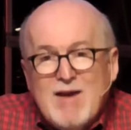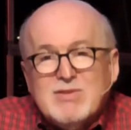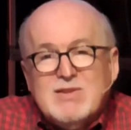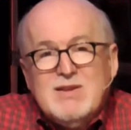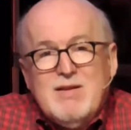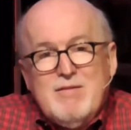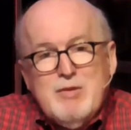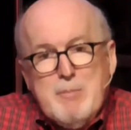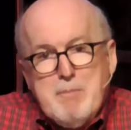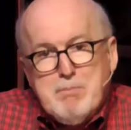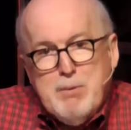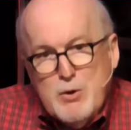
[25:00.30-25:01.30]
out the
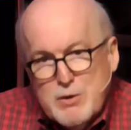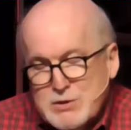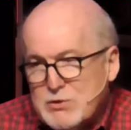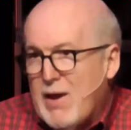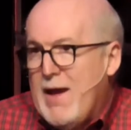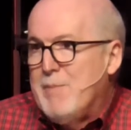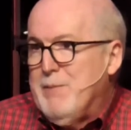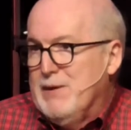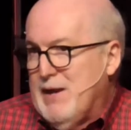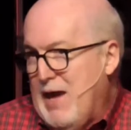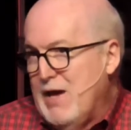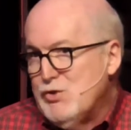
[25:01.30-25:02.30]
personal
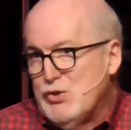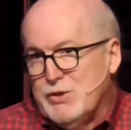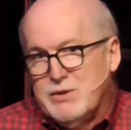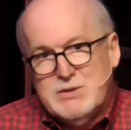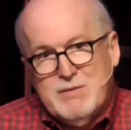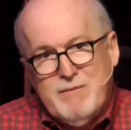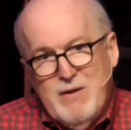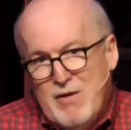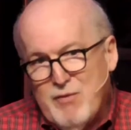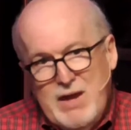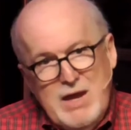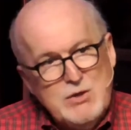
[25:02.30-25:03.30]
applications
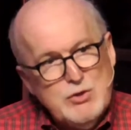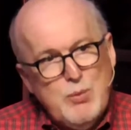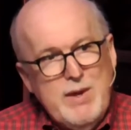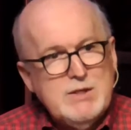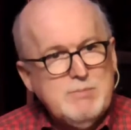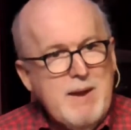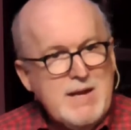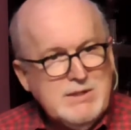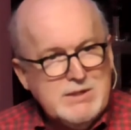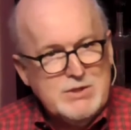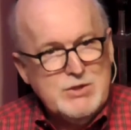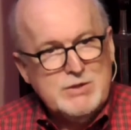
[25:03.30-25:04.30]
of each week's
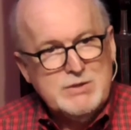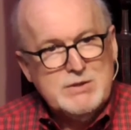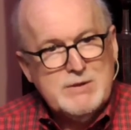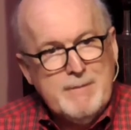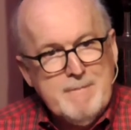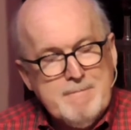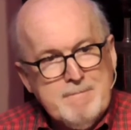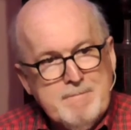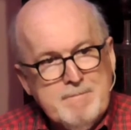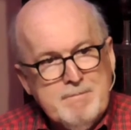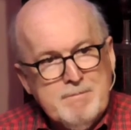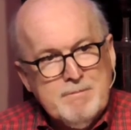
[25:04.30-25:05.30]
messages.
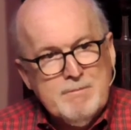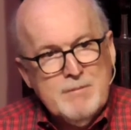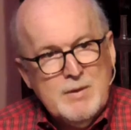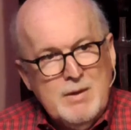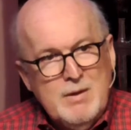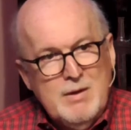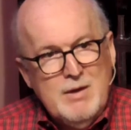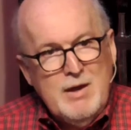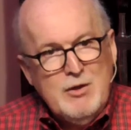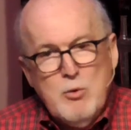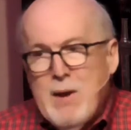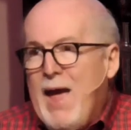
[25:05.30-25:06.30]

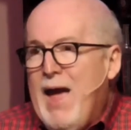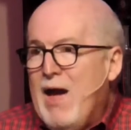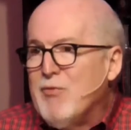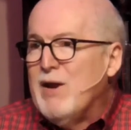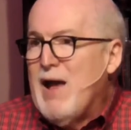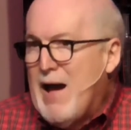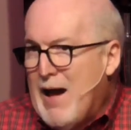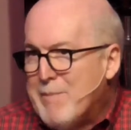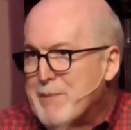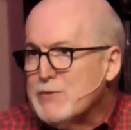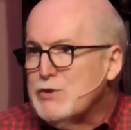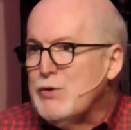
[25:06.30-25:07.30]
You have an
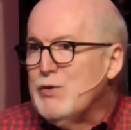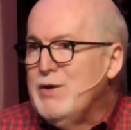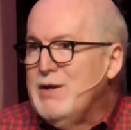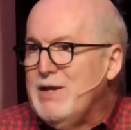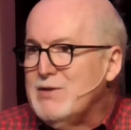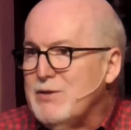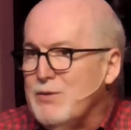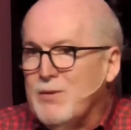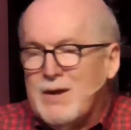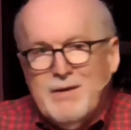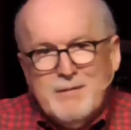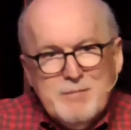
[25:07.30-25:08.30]
opportunity to
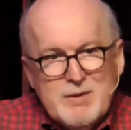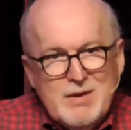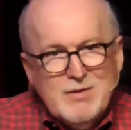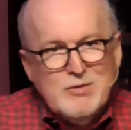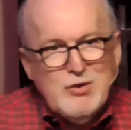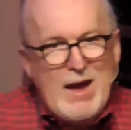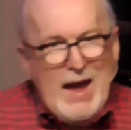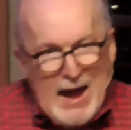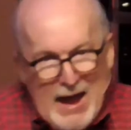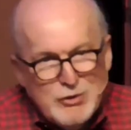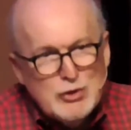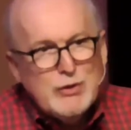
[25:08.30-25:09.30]

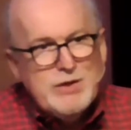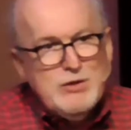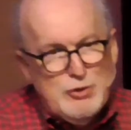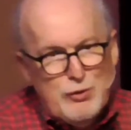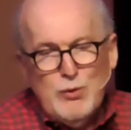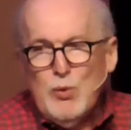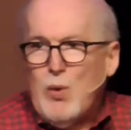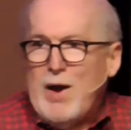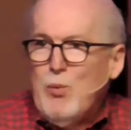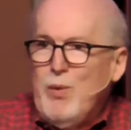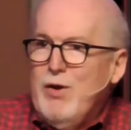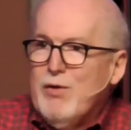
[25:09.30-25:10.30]
actually do
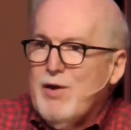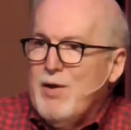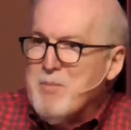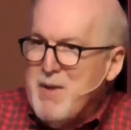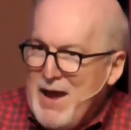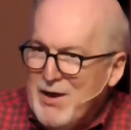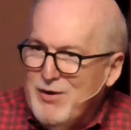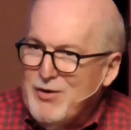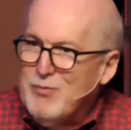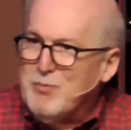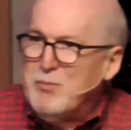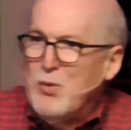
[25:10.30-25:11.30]
what we are
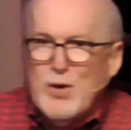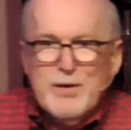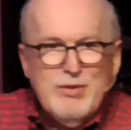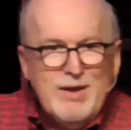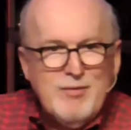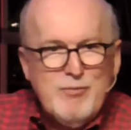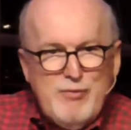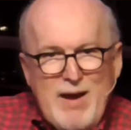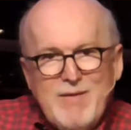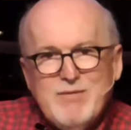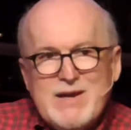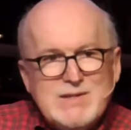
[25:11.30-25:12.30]
commanded more than
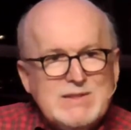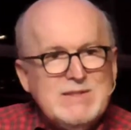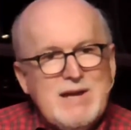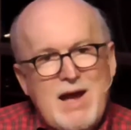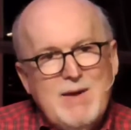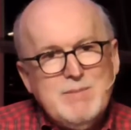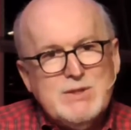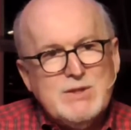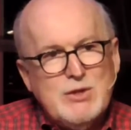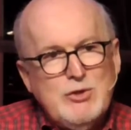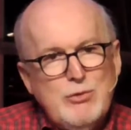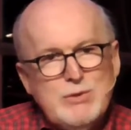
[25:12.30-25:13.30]
6 times in
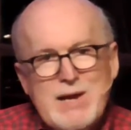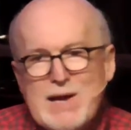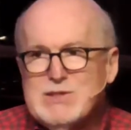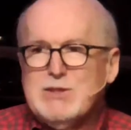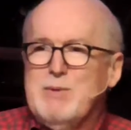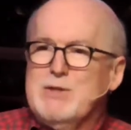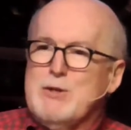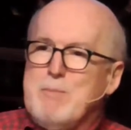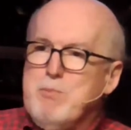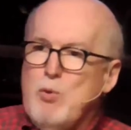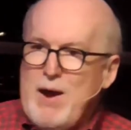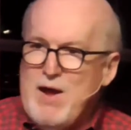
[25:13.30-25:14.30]
the New Testament, to
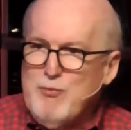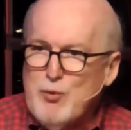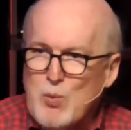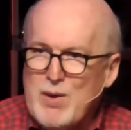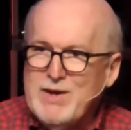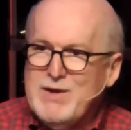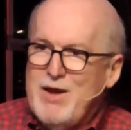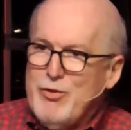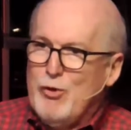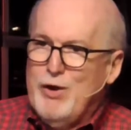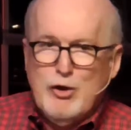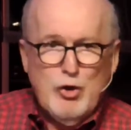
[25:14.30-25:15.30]
pray for one
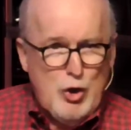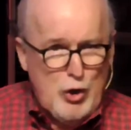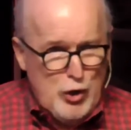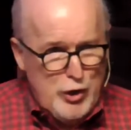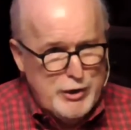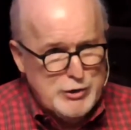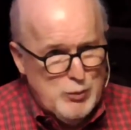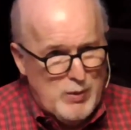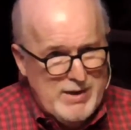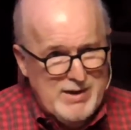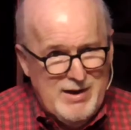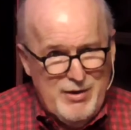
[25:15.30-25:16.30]
another, encourage
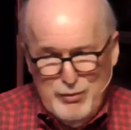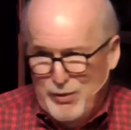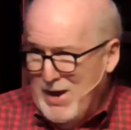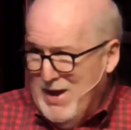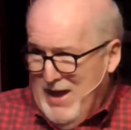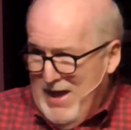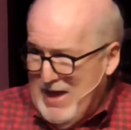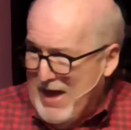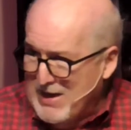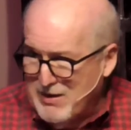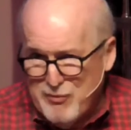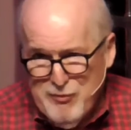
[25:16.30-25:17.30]
one another,
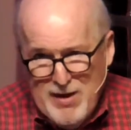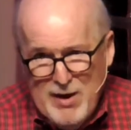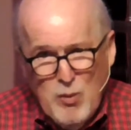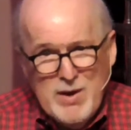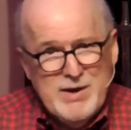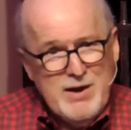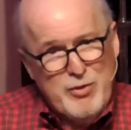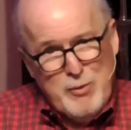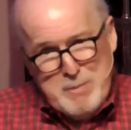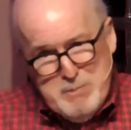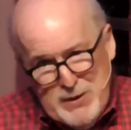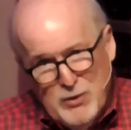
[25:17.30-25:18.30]
edify one another,
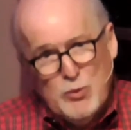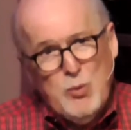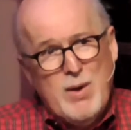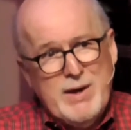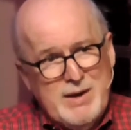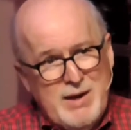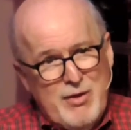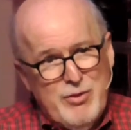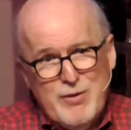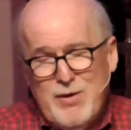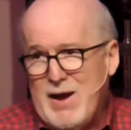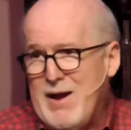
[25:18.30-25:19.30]
build one
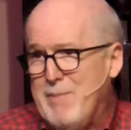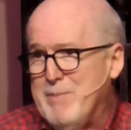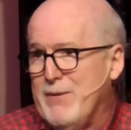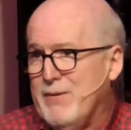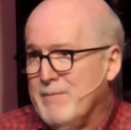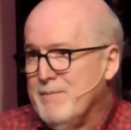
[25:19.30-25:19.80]
another up.